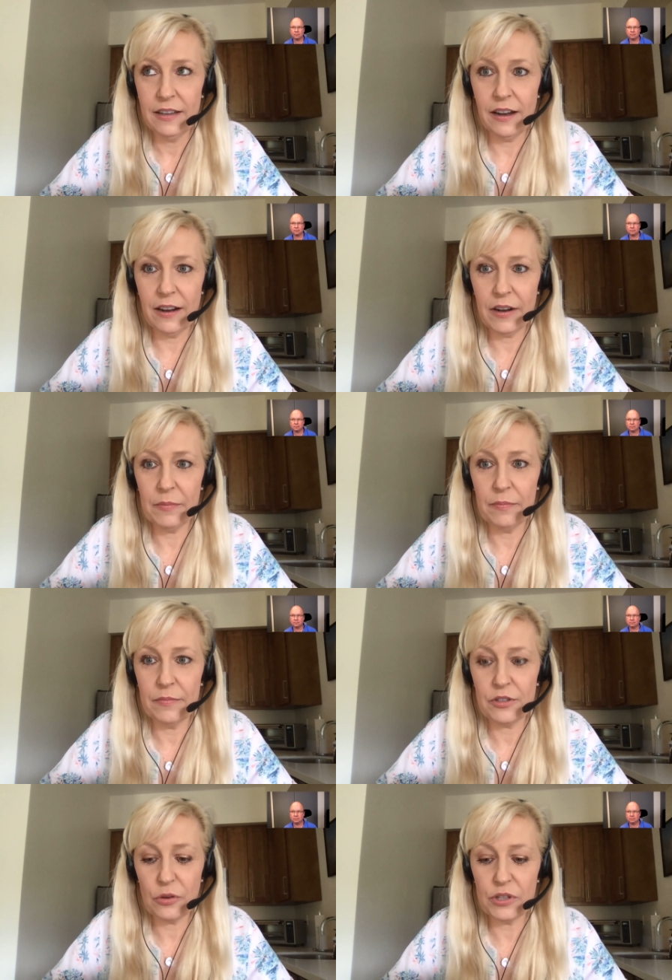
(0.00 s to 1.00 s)
Mm.
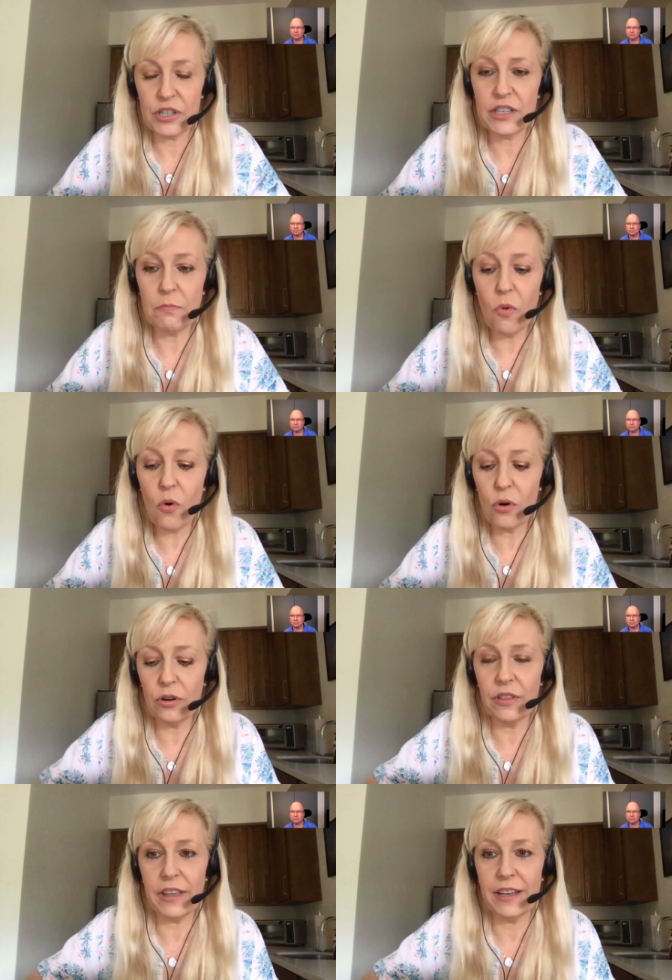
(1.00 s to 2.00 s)
Um, so it's it's
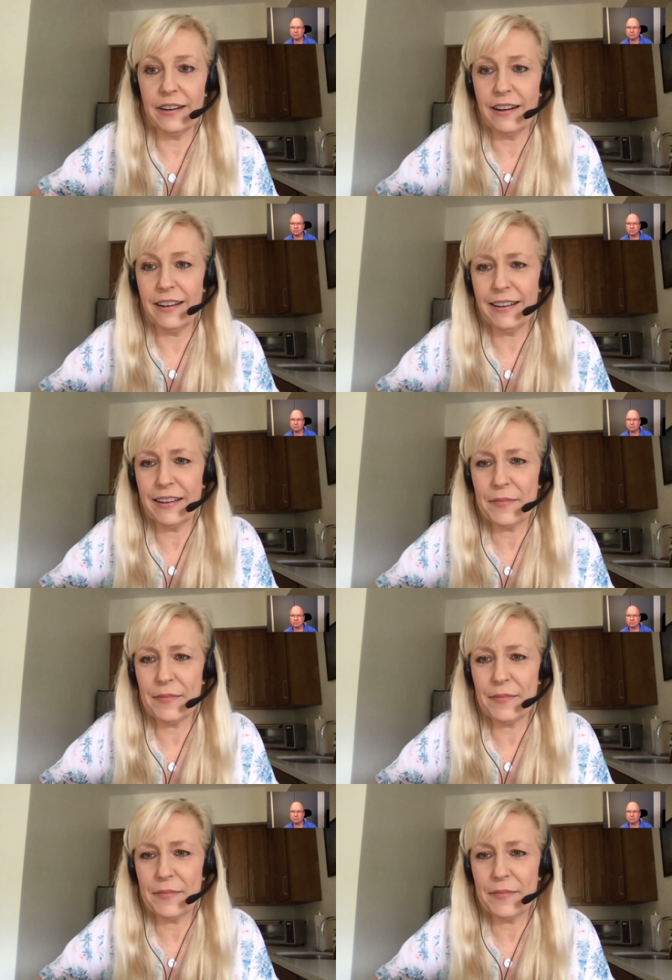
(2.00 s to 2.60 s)
more than...